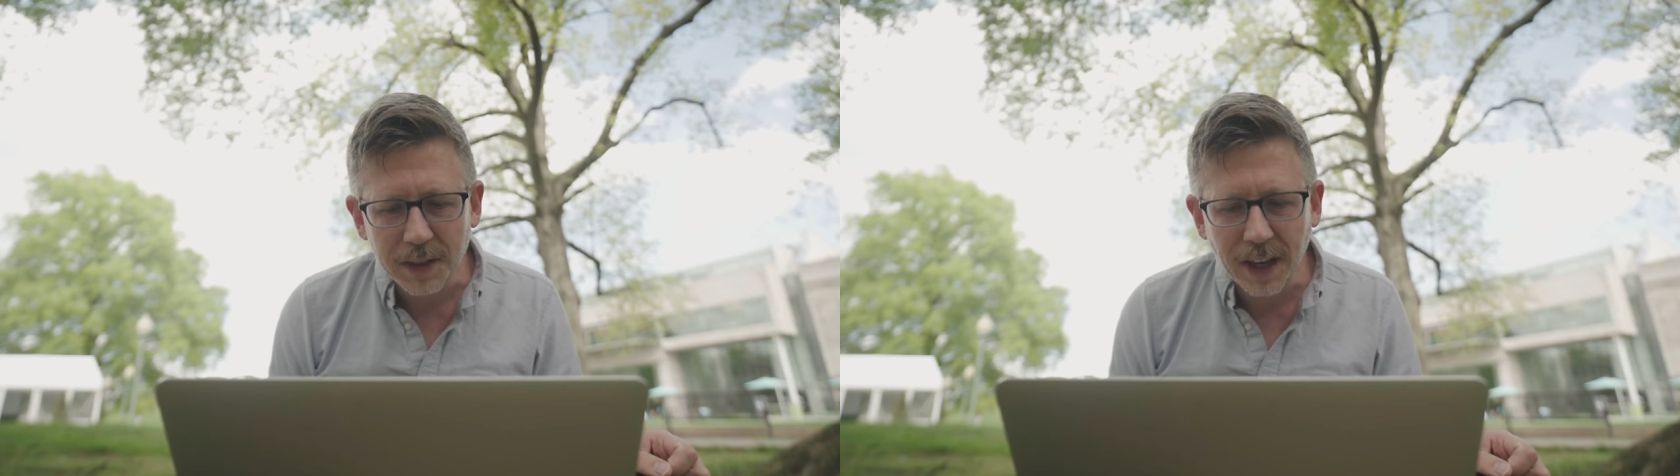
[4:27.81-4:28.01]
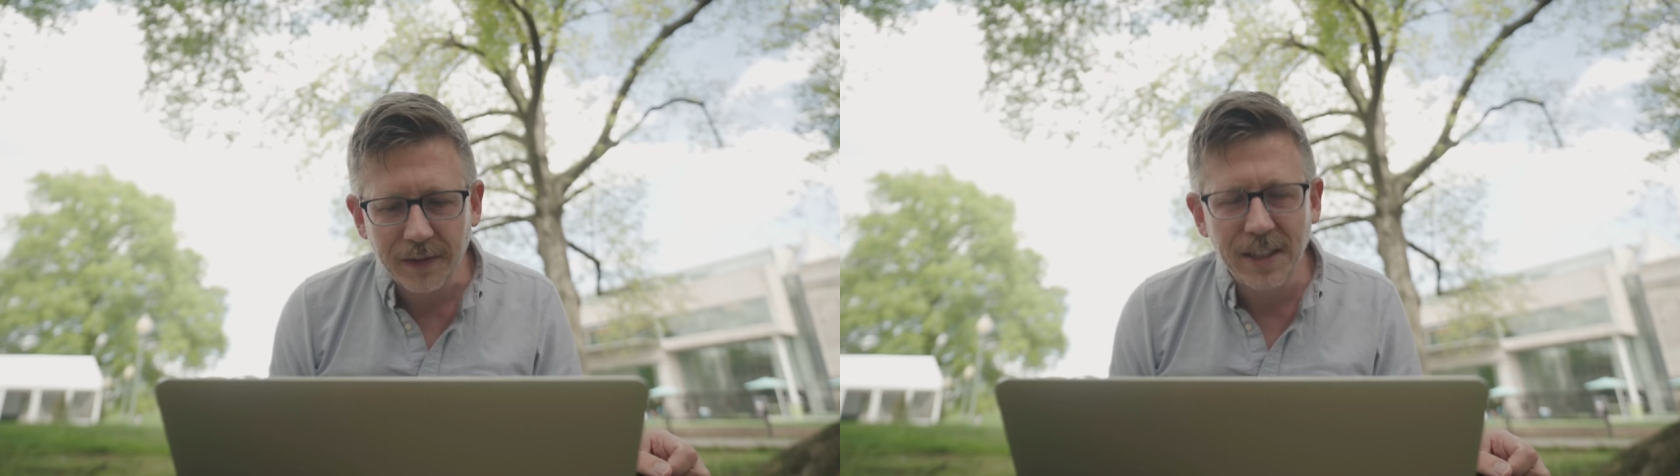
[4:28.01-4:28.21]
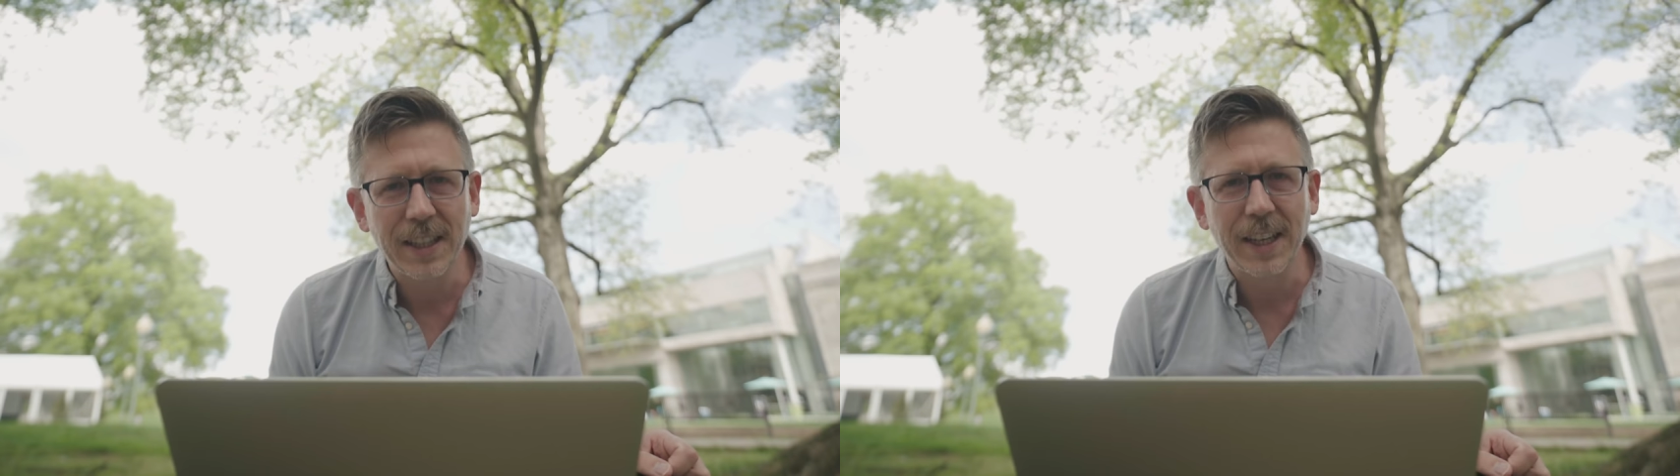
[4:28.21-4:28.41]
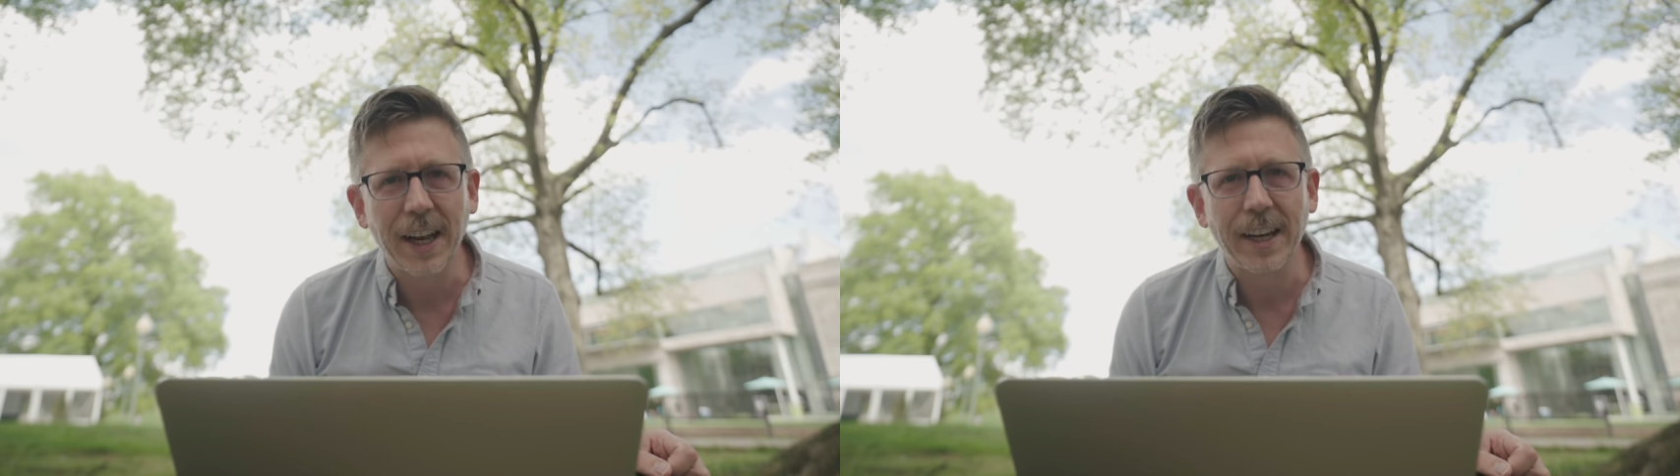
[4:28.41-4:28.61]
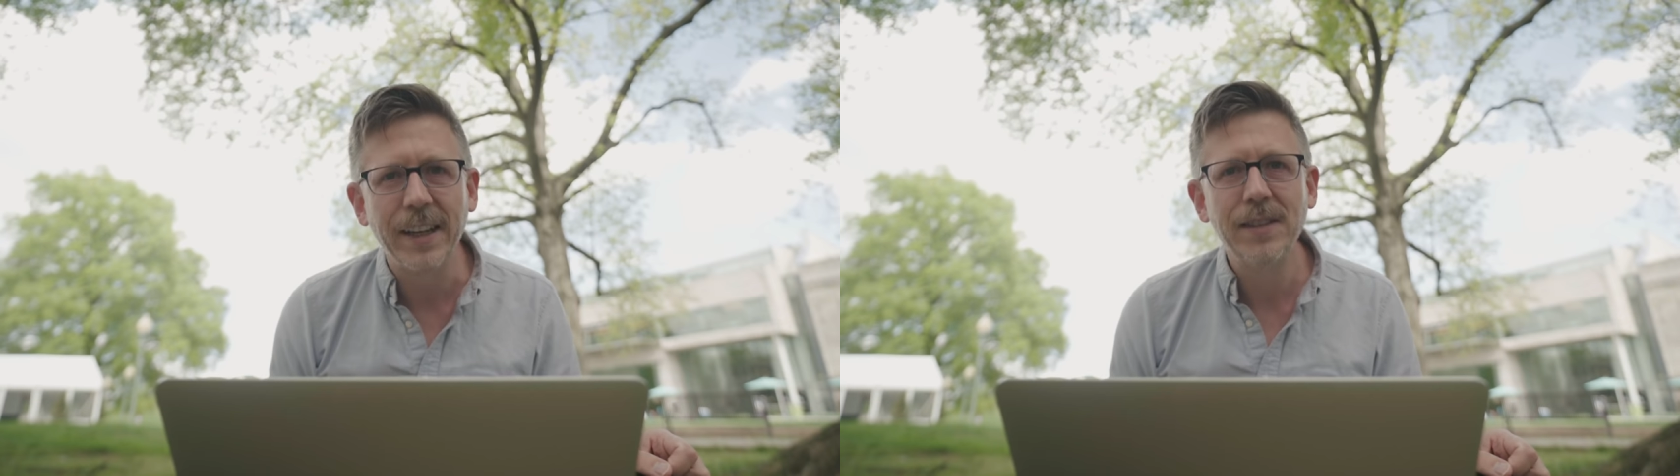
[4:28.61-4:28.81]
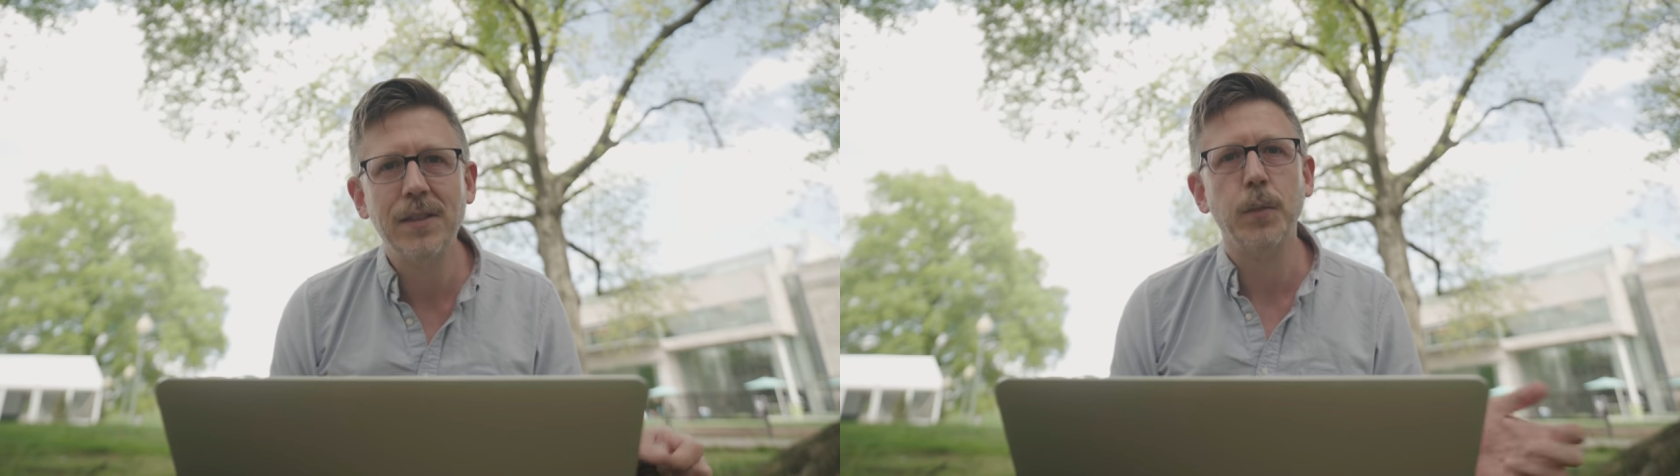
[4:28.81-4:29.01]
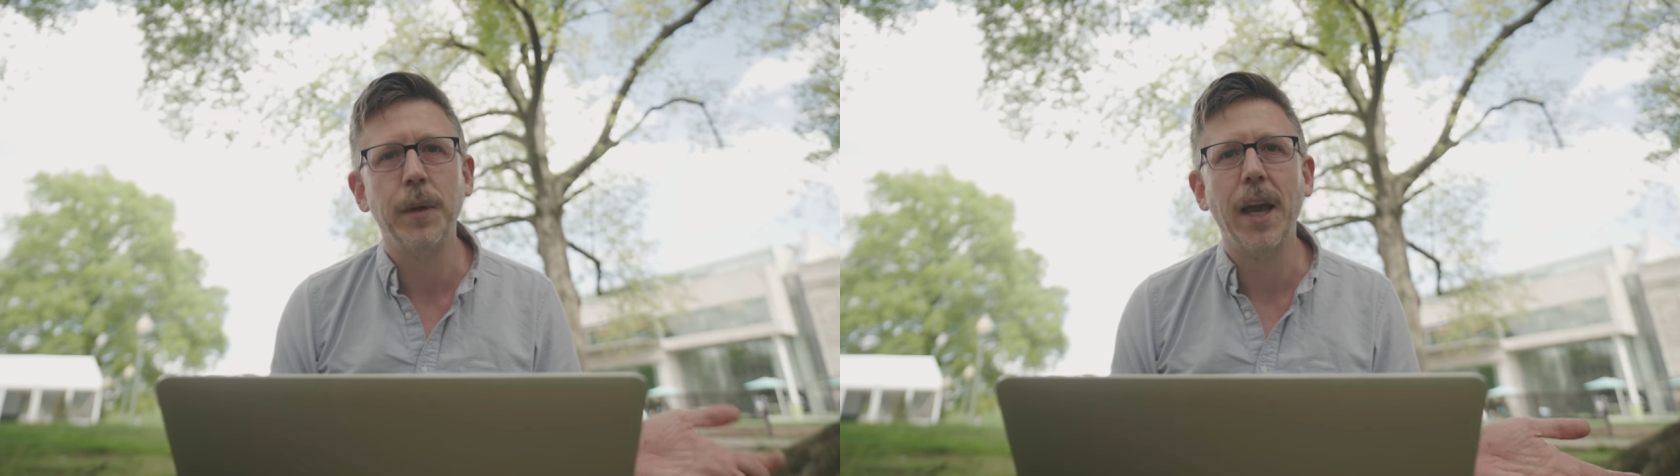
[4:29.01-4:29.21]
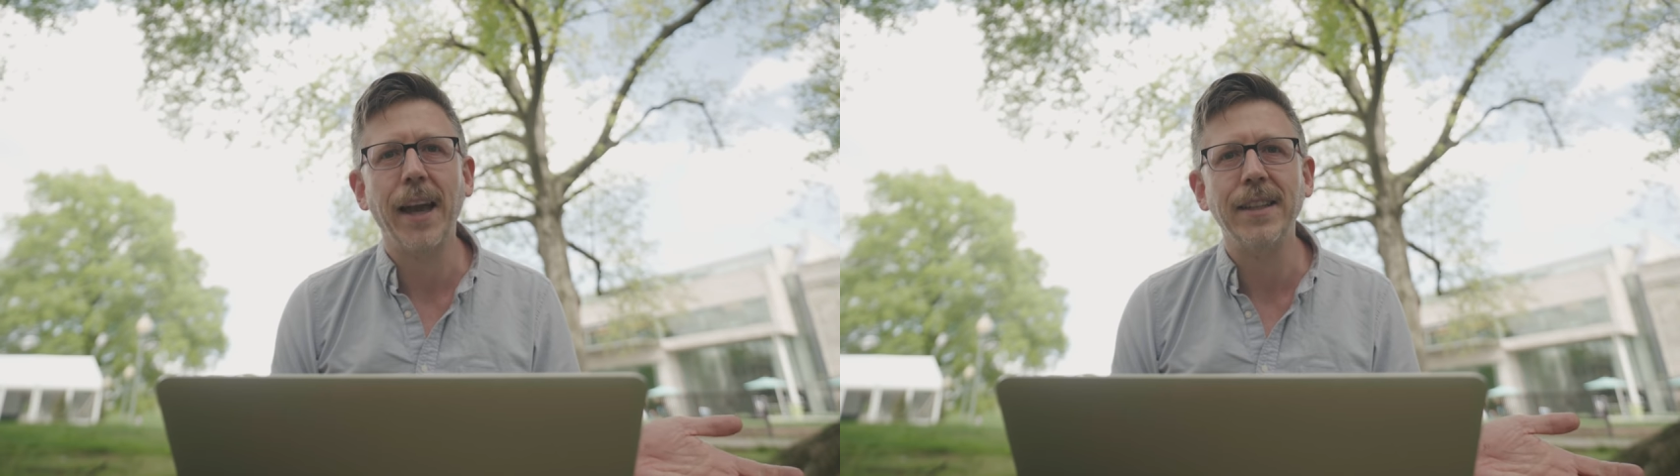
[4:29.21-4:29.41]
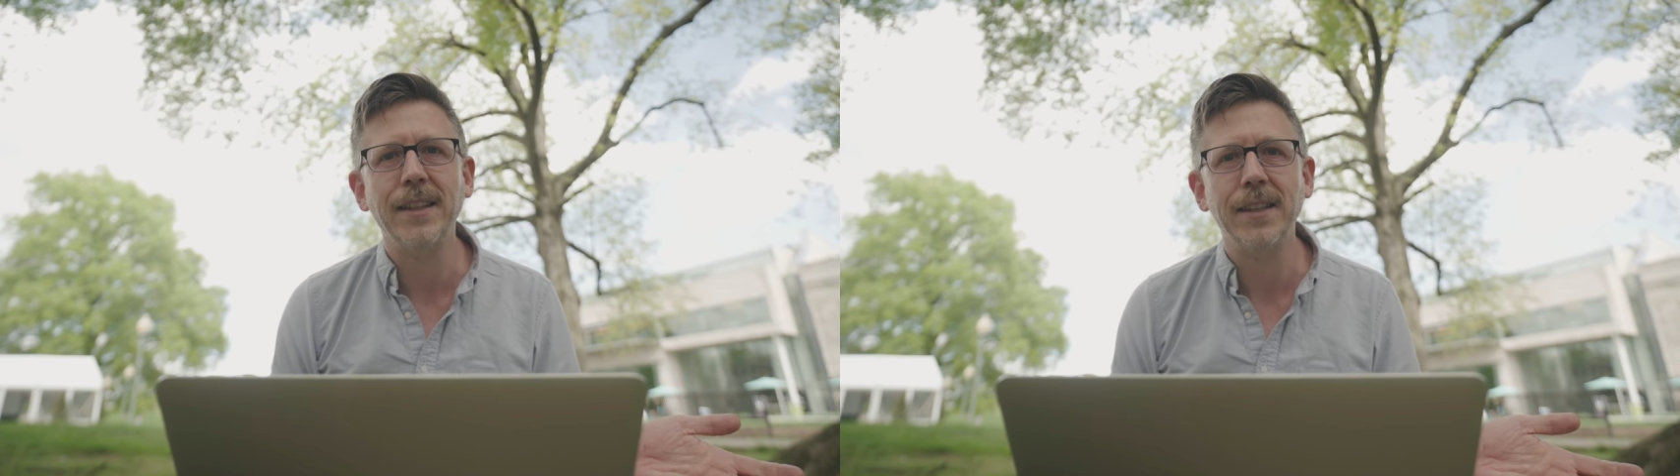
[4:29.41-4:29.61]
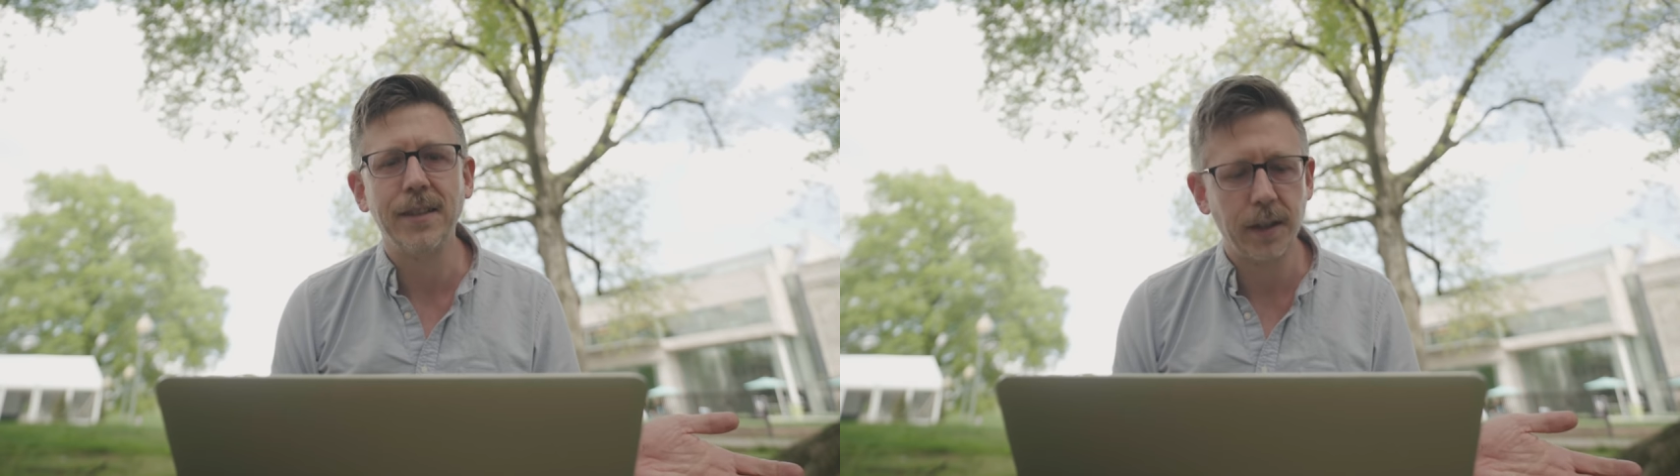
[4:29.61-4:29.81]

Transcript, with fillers: seventeen eighty, so it'd be eighteenth